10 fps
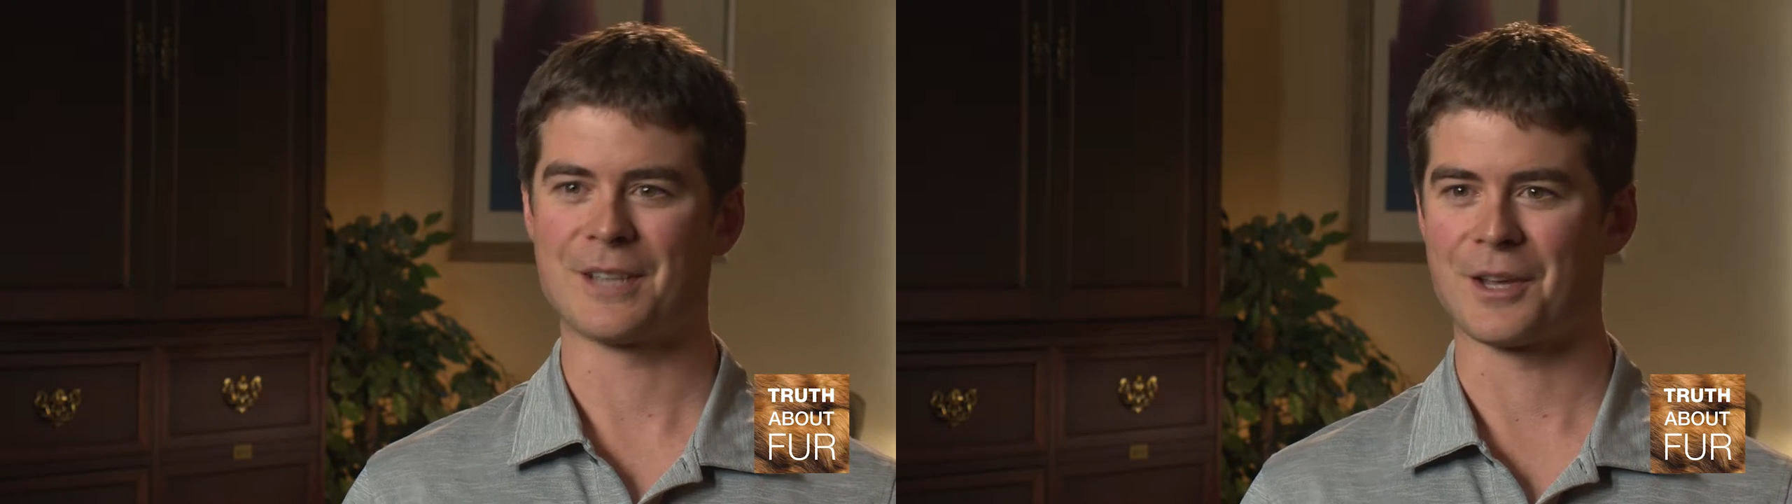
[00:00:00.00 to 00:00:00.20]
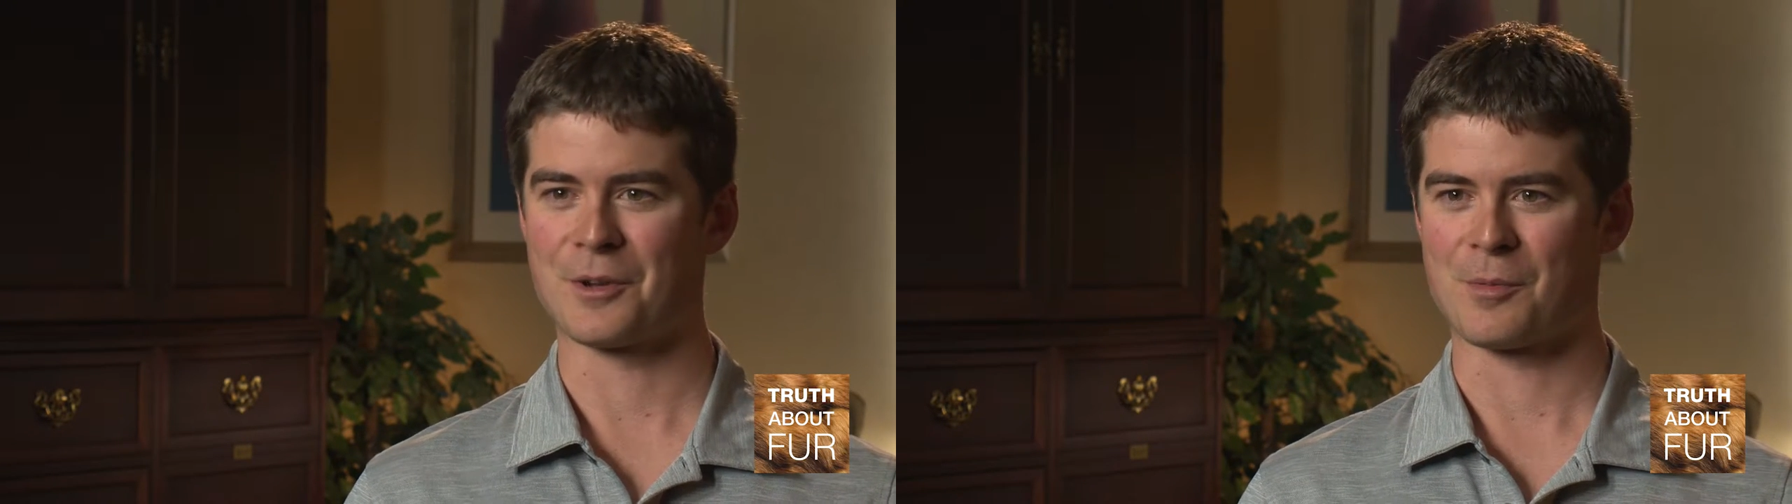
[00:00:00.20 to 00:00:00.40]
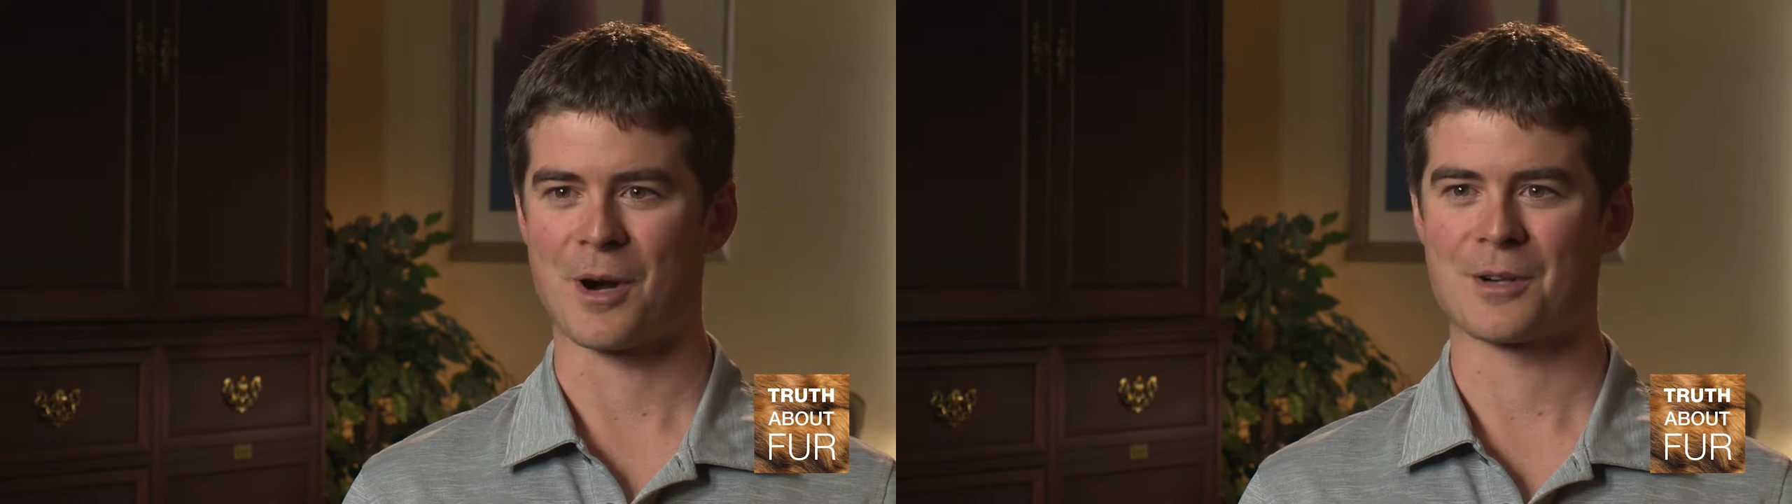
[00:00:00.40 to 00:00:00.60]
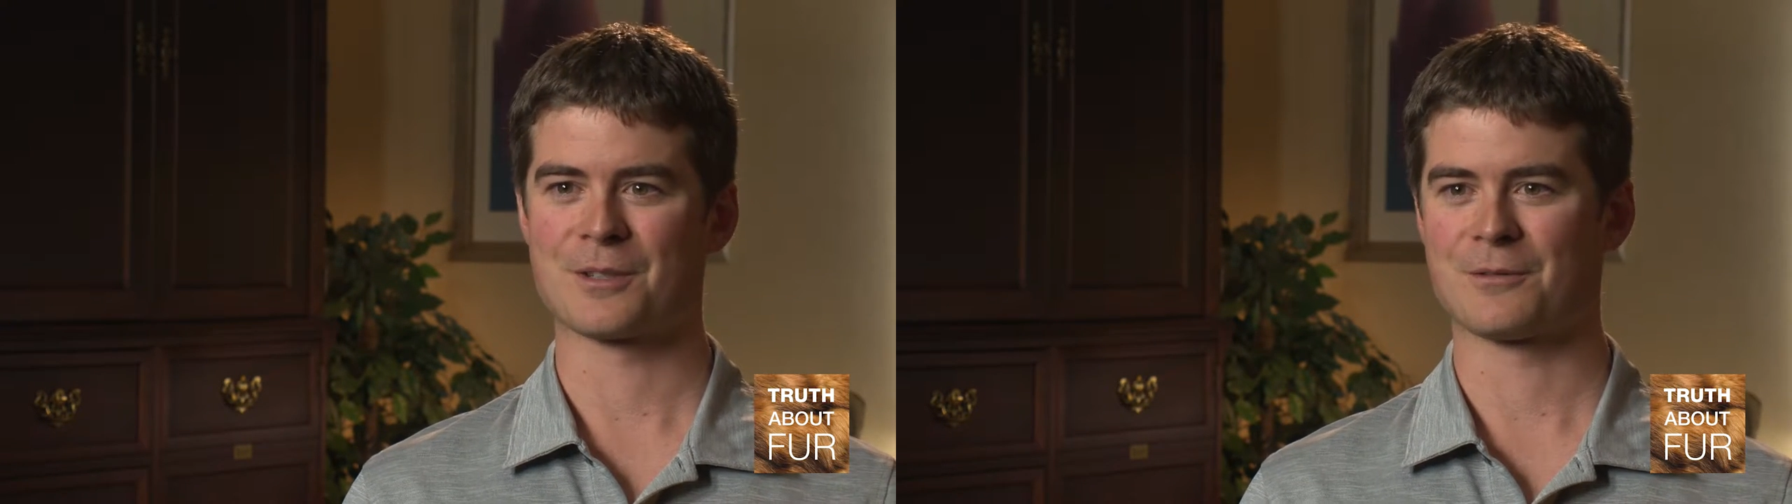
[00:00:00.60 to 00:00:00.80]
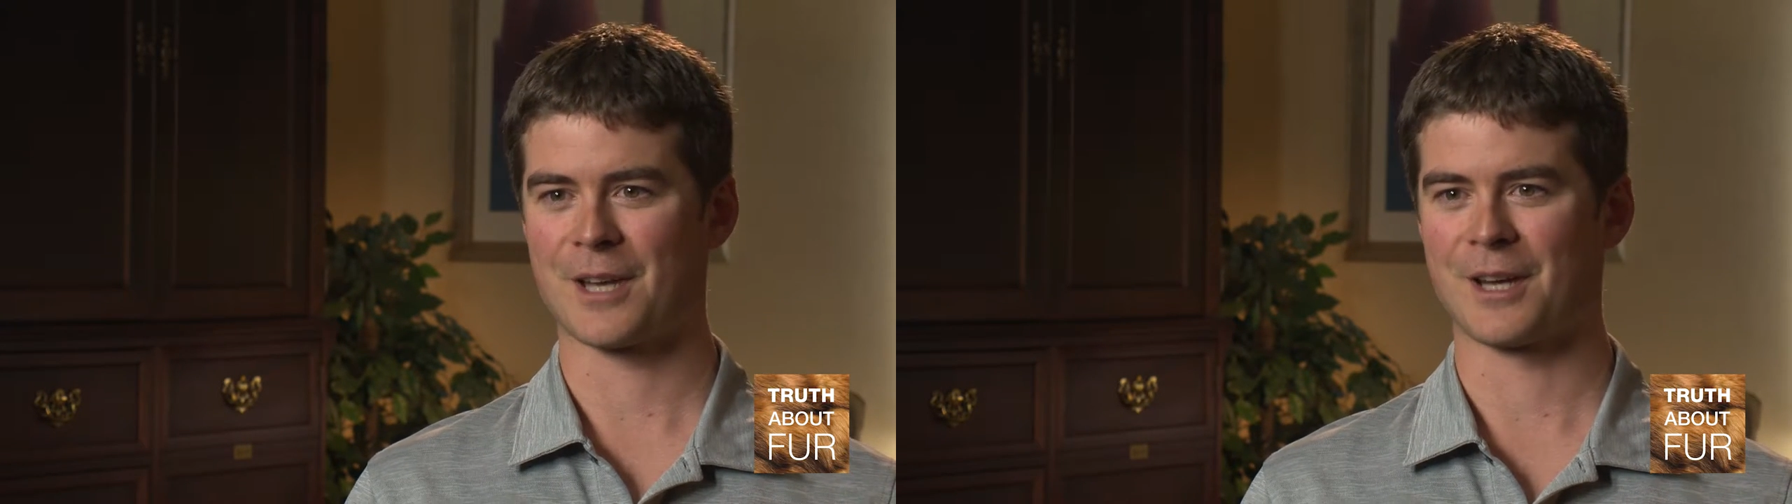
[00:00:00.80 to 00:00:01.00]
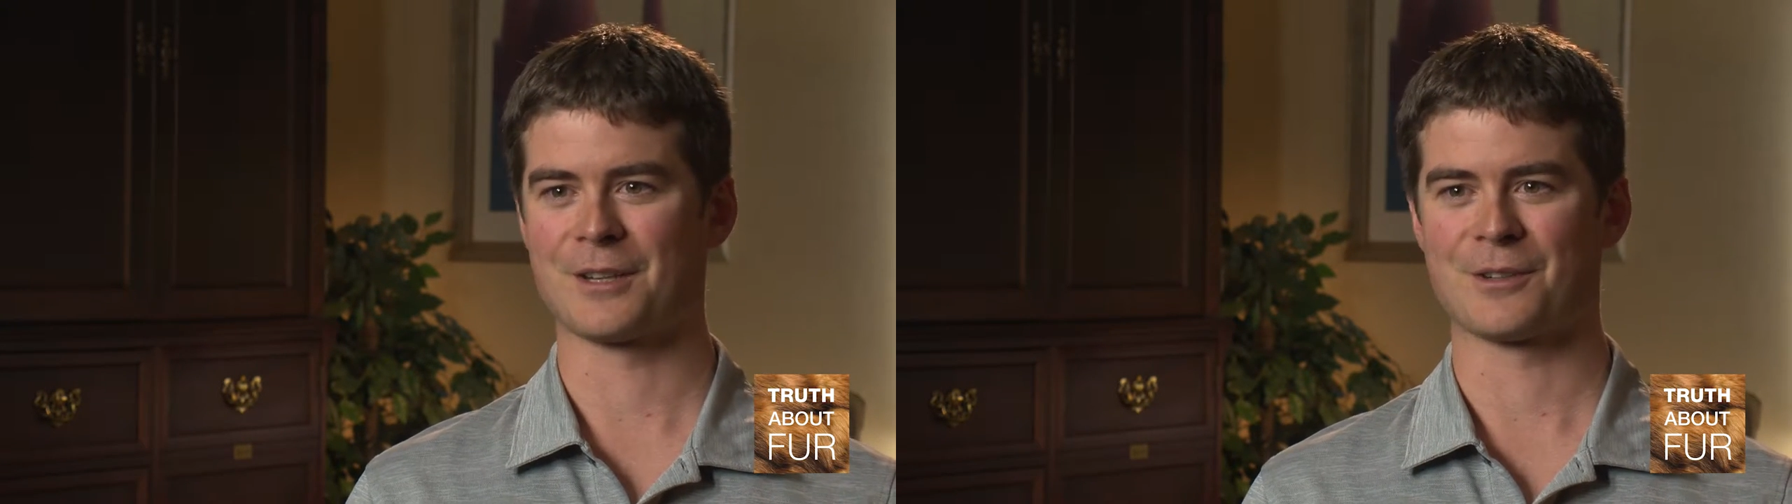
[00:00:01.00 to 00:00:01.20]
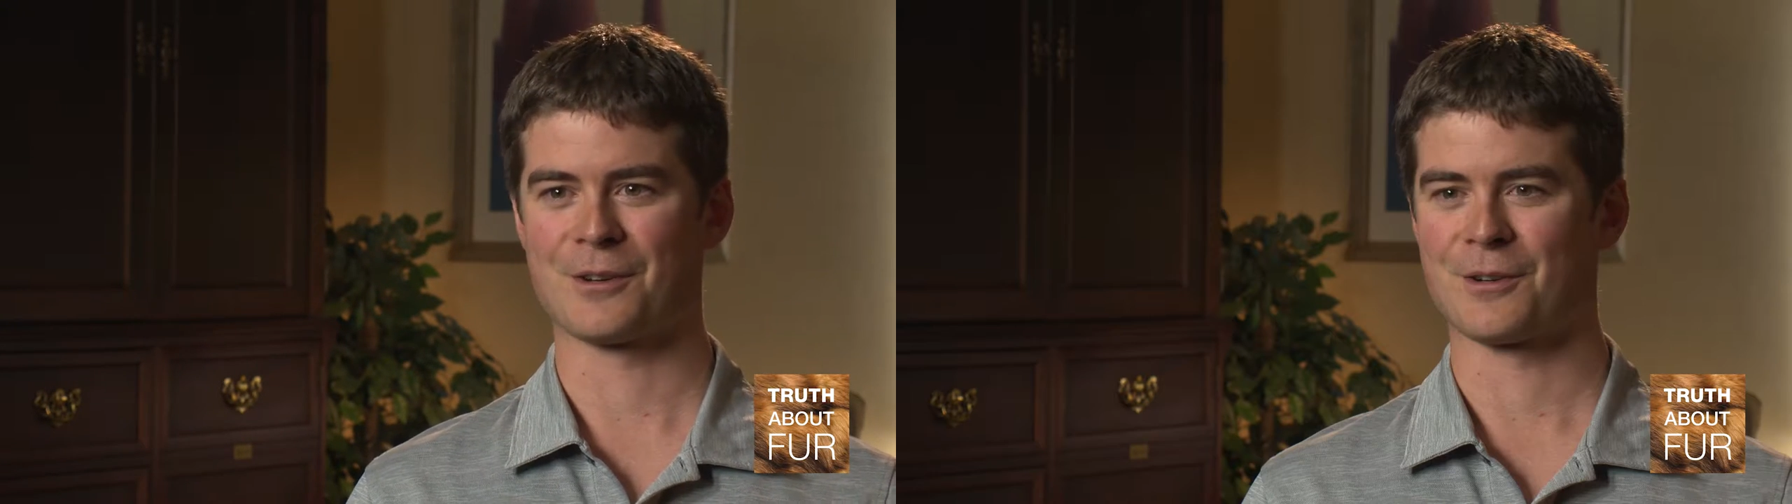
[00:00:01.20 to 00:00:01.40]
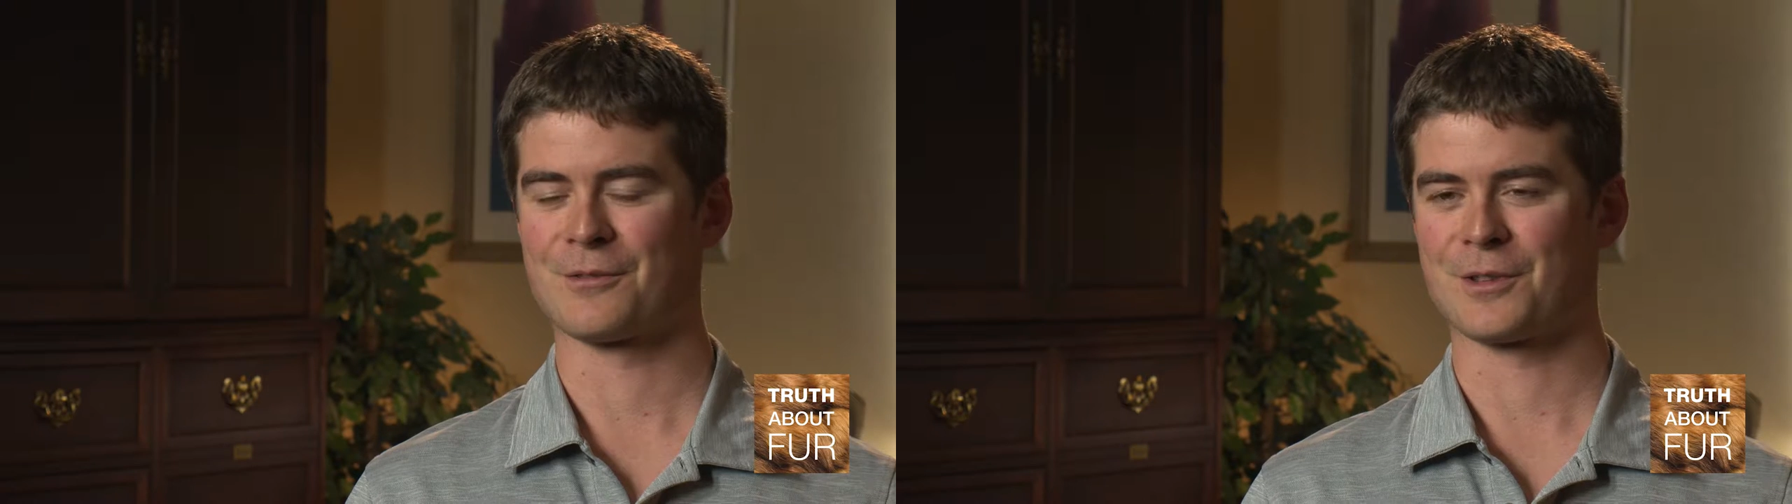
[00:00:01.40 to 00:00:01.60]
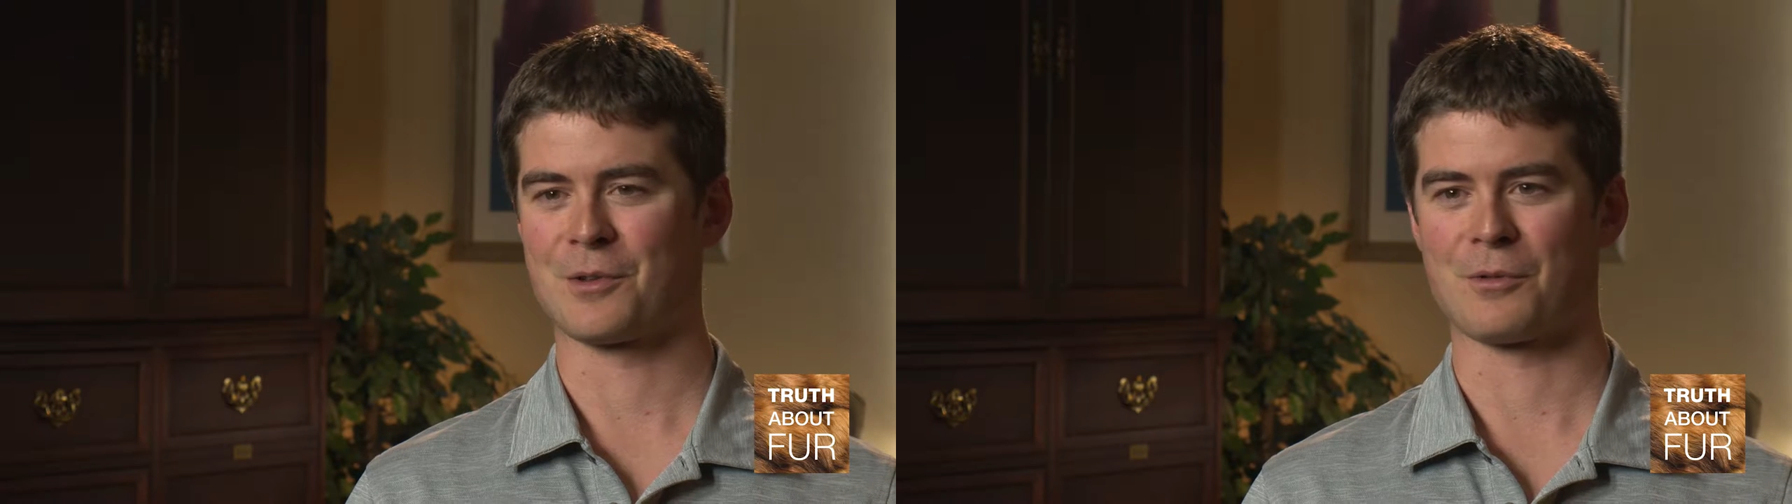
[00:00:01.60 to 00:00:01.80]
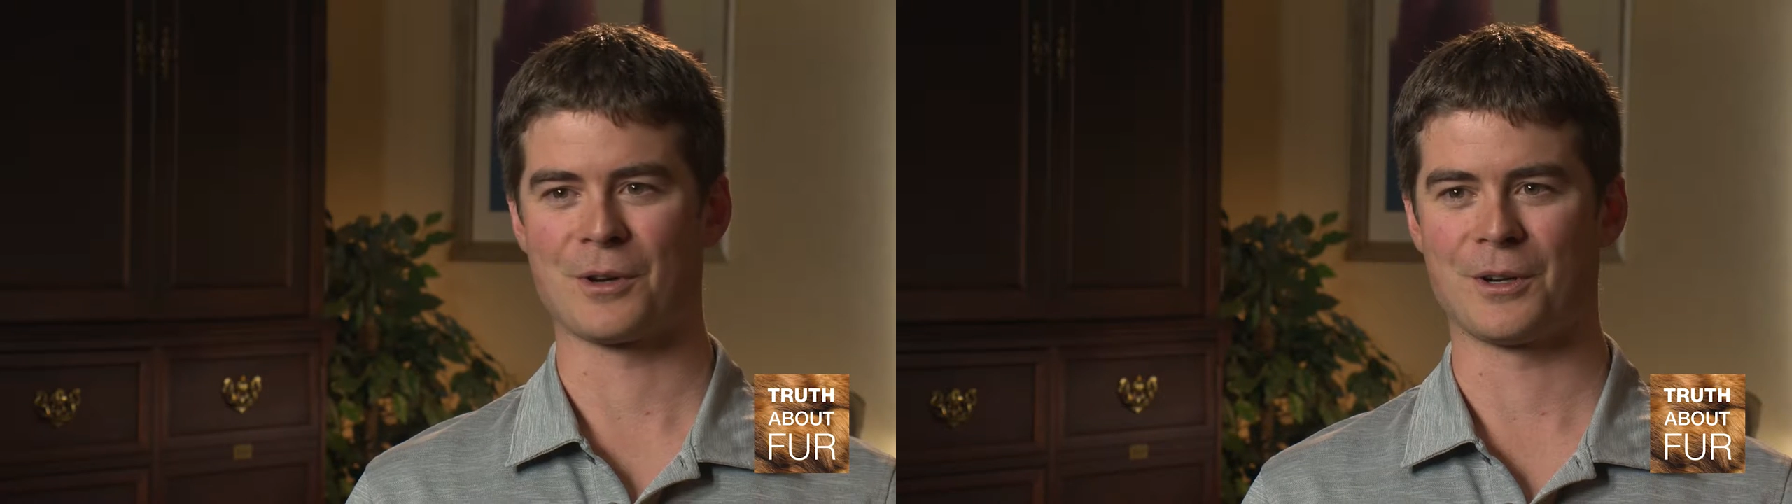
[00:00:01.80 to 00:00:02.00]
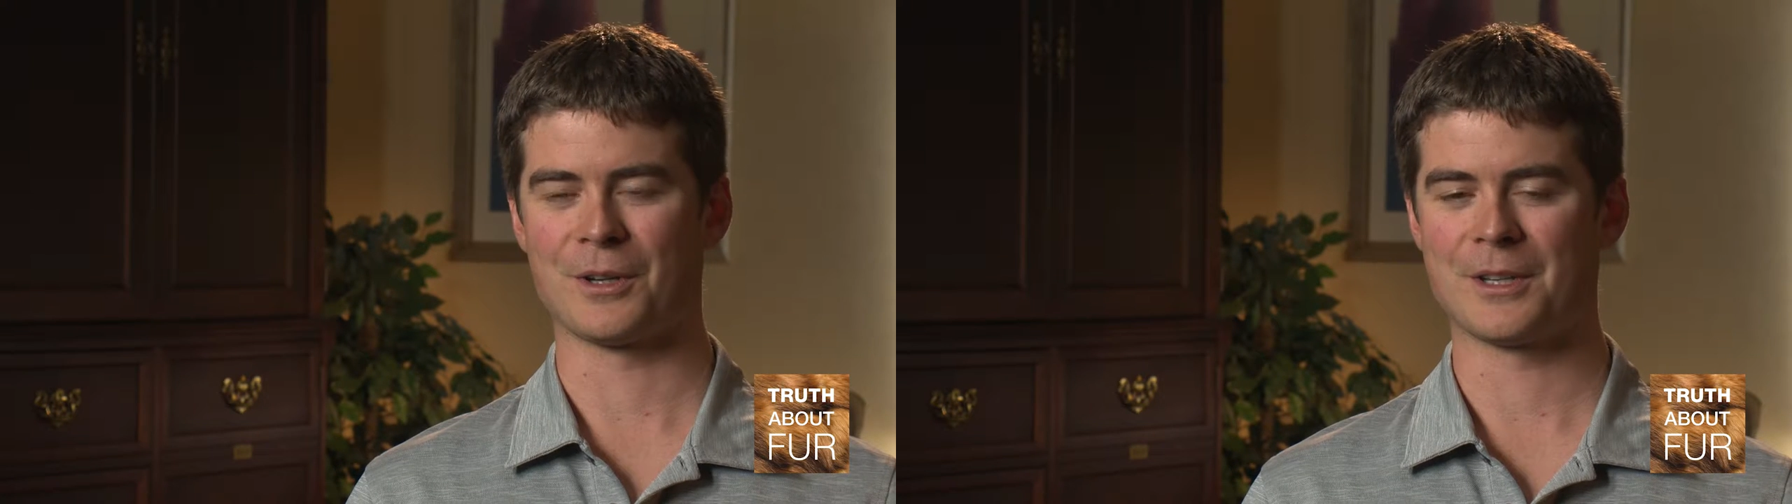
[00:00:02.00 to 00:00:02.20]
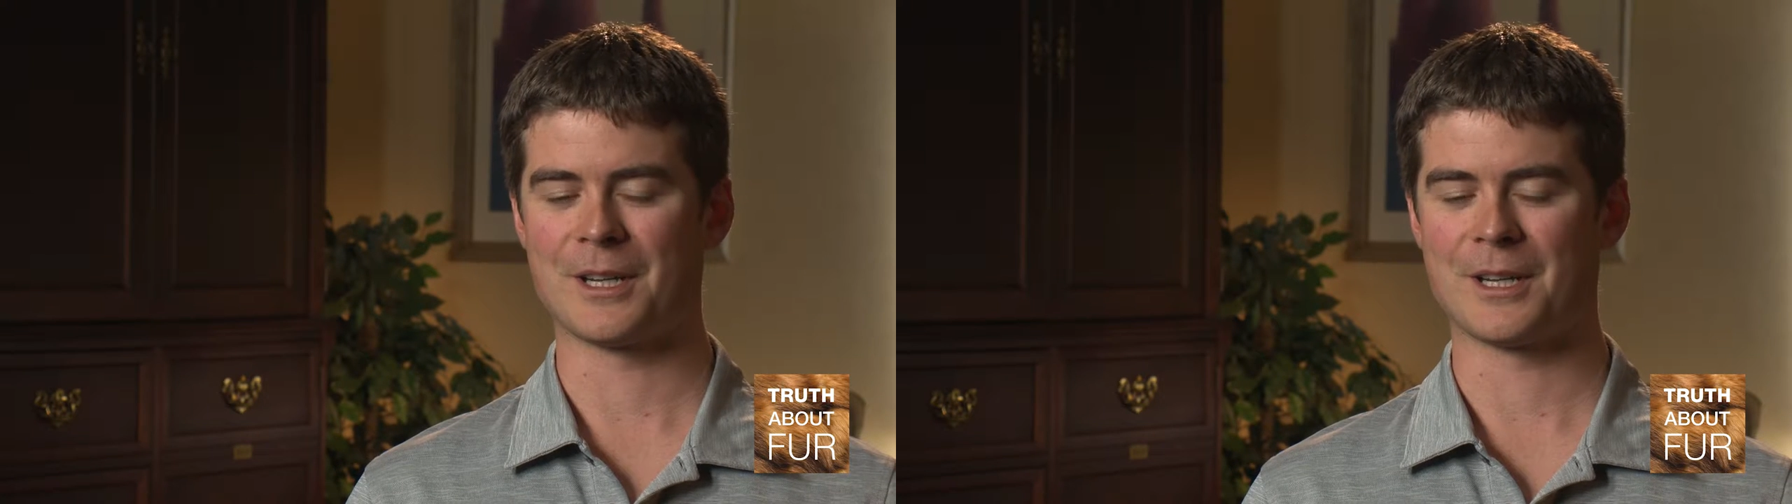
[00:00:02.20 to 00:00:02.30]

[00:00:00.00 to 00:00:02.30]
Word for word: other parts of Canada or even the world,